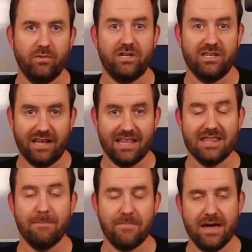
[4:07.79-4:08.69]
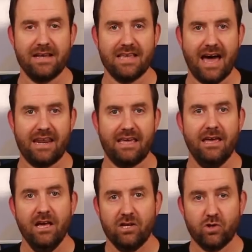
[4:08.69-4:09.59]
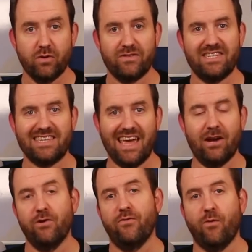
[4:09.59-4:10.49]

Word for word: which is like the big daddy sort of standard